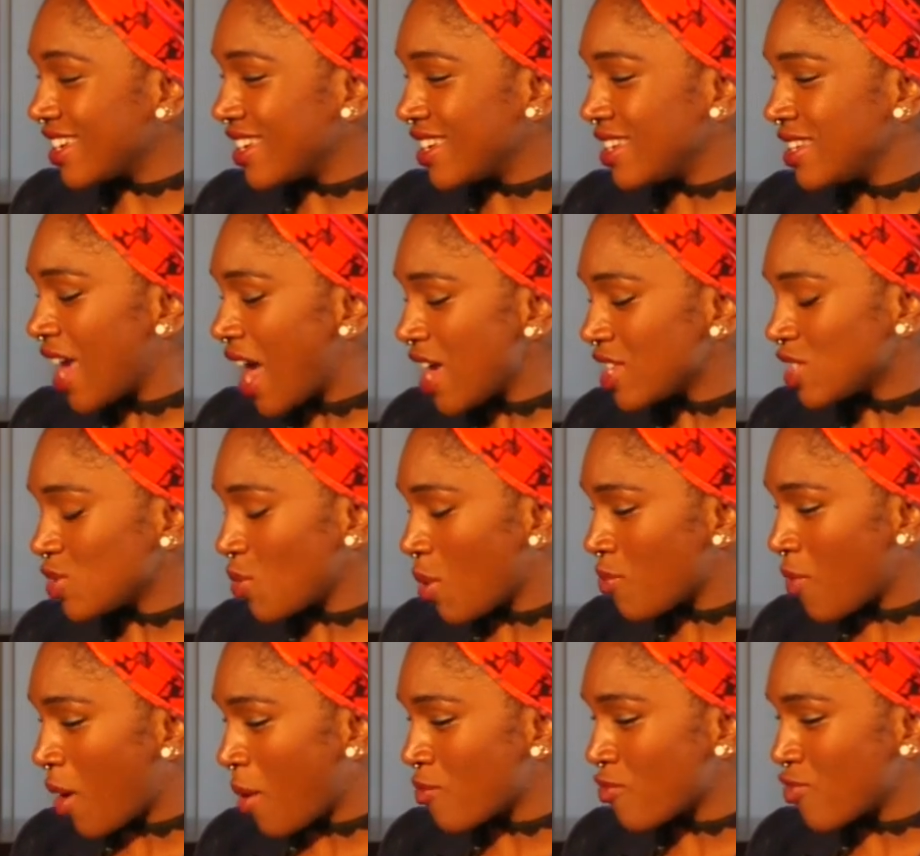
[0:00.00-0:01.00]
yeah, so
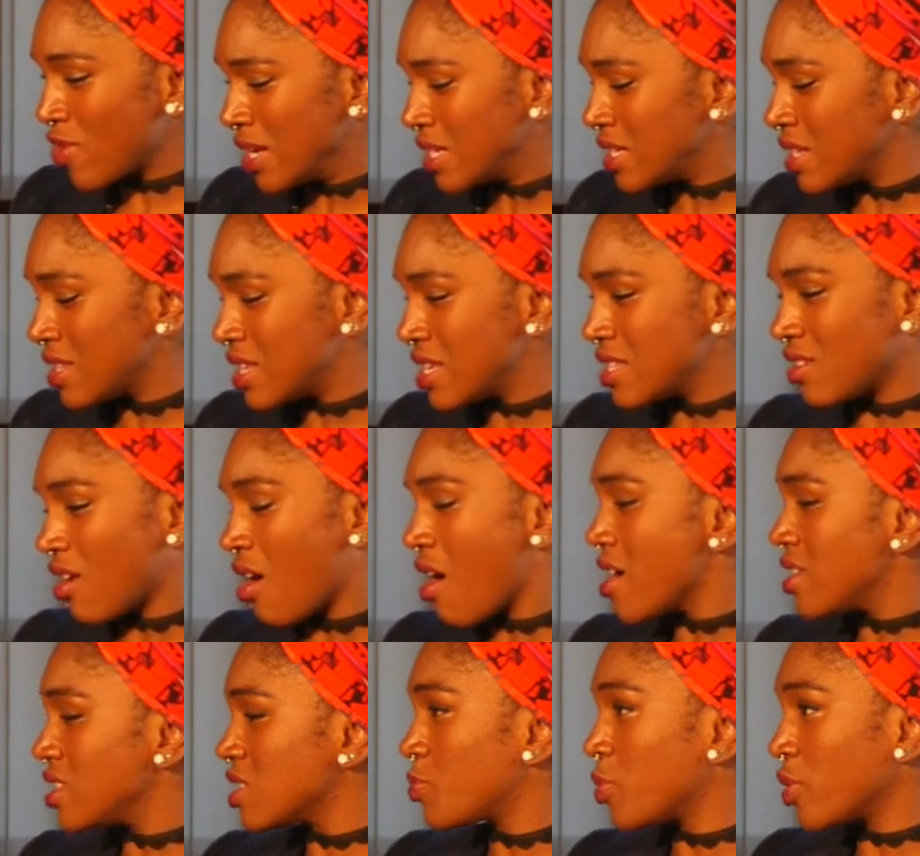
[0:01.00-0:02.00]
I'm reading these
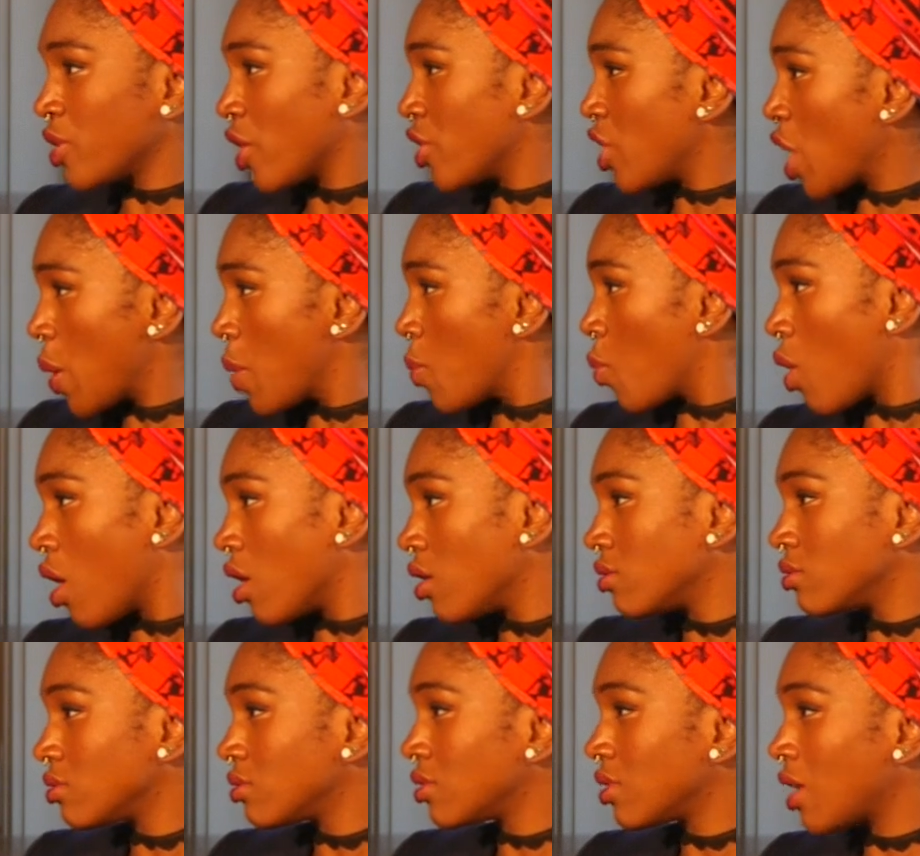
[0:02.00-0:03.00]
lines, but not knowing what
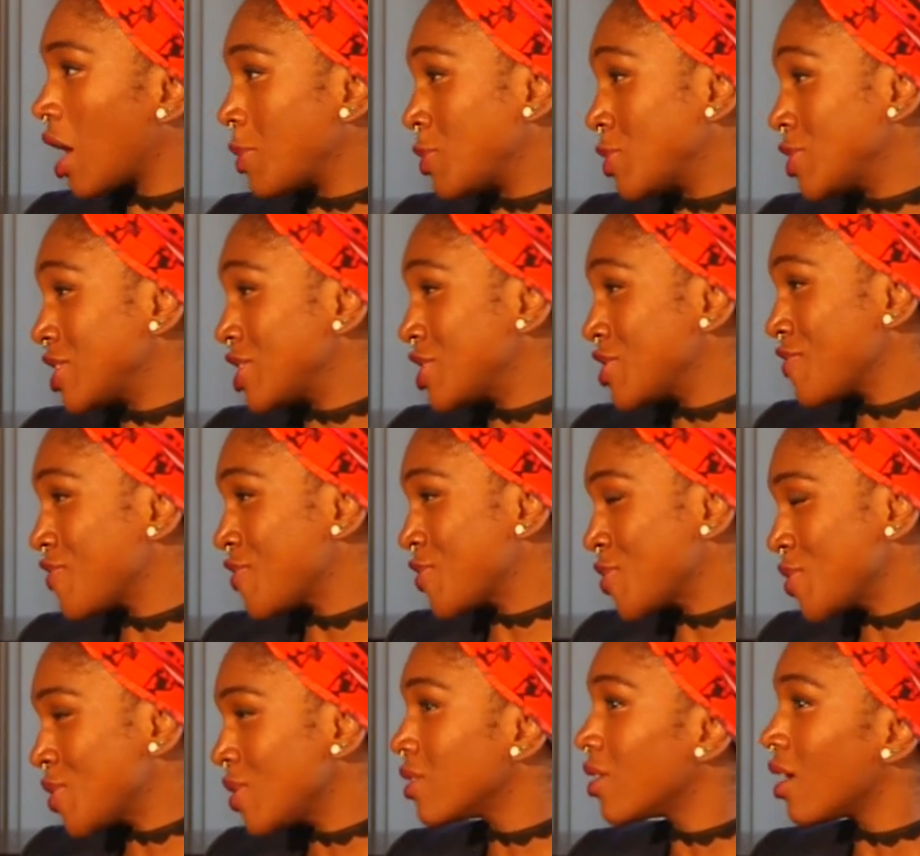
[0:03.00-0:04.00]
I'm auditioning
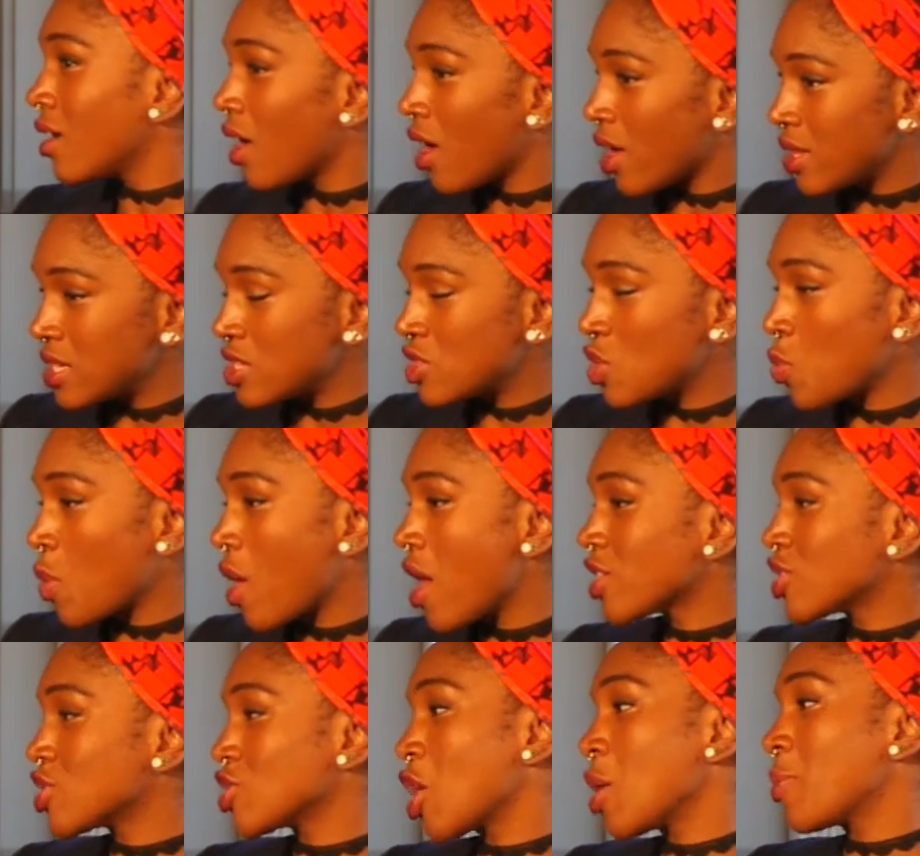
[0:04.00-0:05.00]
for. I did the
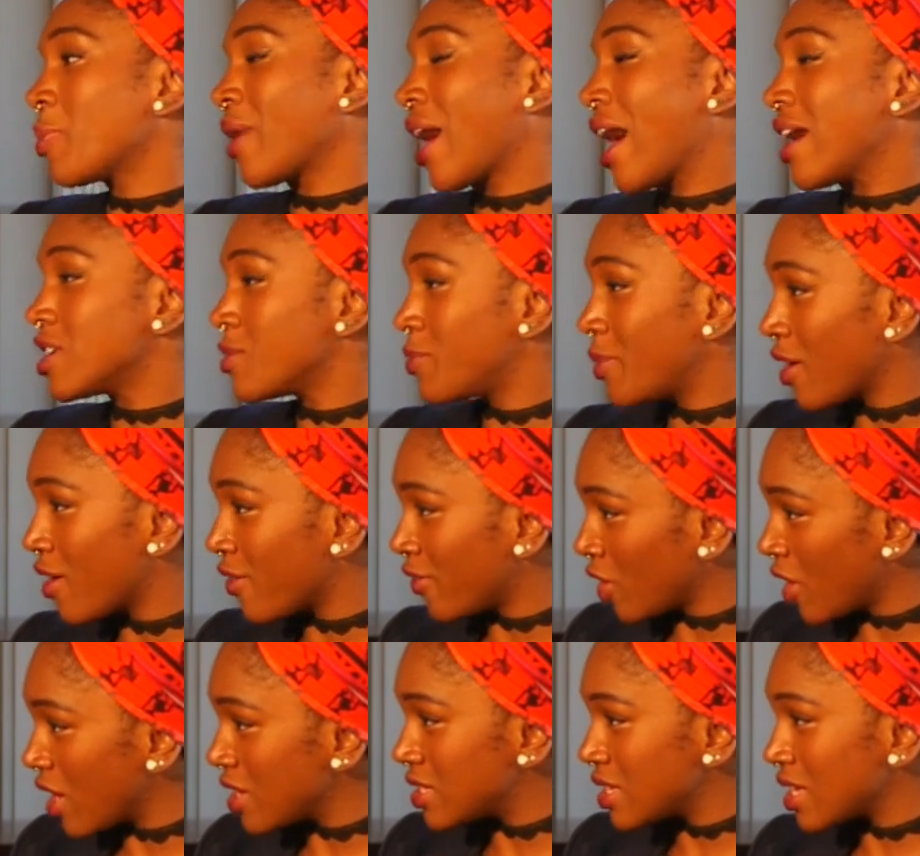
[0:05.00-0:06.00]
workshop, had a bit of an idea.